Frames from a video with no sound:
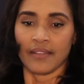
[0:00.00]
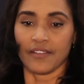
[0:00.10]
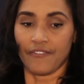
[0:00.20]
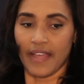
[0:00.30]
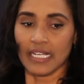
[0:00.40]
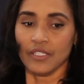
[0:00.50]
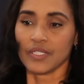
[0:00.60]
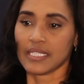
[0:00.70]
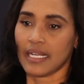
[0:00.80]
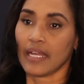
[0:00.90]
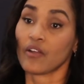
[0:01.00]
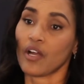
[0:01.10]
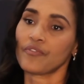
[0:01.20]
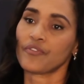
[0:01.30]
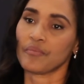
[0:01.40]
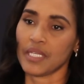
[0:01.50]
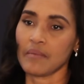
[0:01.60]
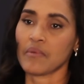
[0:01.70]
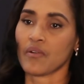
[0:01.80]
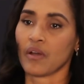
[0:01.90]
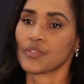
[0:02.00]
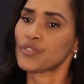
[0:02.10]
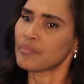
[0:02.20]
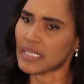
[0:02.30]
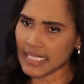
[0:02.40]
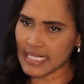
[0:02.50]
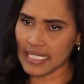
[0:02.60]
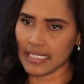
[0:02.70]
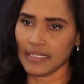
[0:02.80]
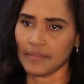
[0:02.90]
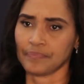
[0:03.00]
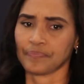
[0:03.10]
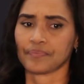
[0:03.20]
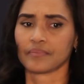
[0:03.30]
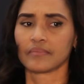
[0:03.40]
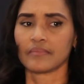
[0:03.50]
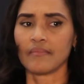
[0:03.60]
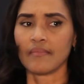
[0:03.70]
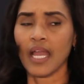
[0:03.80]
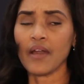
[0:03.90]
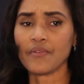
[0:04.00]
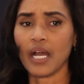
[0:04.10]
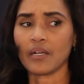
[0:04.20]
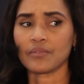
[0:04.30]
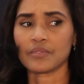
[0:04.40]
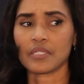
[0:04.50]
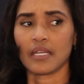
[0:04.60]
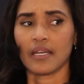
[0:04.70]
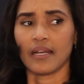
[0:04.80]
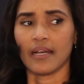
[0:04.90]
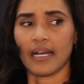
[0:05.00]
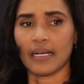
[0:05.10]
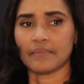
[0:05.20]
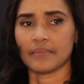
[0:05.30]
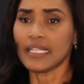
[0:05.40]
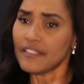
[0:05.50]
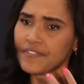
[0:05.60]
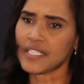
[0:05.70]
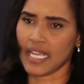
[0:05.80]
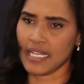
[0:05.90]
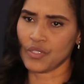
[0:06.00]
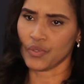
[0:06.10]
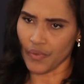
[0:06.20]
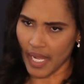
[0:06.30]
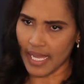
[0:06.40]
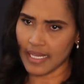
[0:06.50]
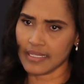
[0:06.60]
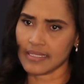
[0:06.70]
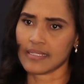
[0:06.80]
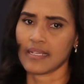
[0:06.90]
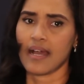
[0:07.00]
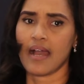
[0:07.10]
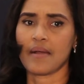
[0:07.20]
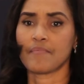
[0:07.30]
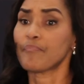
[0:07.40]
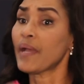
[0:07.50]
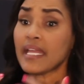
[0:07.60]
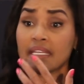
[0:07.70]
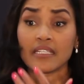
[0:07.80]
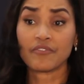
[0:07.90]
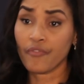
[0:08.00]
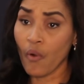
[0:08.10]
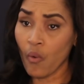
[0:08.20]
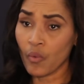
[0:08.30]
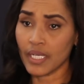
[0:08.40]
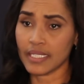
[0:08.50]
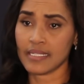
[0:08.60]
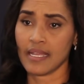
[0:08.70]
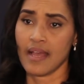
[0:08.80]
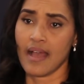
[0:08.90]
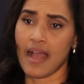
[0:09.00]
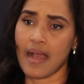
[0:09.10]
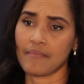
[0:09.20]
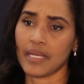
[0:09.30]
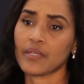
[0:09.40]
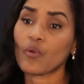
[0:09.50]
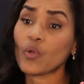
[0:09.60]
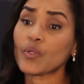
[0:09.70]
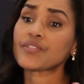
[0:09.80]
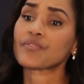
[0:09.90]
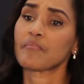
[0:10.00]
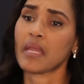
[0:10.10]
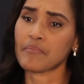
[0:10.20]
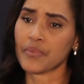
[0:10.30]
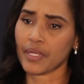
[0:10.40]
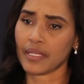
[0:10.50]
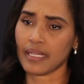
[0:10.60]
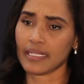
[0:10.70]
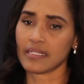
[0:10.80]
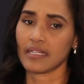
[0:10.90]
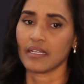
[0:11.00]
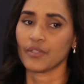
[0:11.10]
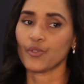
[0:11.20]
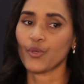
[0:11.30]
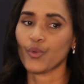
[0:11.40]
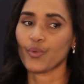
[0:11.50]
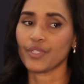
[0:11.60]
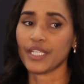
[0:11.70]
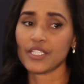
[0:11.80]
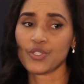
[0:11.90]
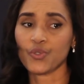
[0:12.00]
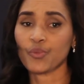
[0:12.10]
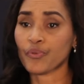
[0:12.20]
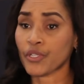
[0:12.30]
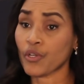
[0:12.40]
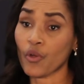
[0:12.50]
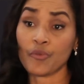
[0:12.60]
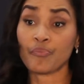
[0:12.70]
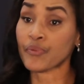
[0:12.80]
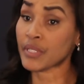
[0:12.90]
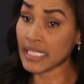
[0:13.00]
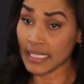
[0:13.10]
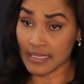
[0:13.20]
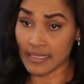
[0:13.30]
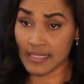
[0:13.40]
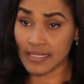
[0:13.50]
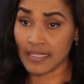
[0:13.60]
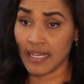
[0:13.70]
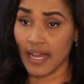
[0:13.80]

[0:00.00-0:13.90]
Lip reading: the values that I got from him around humility, around lifting as you rise, paying it forward, and always remembering that, yes, you bring your own brilliance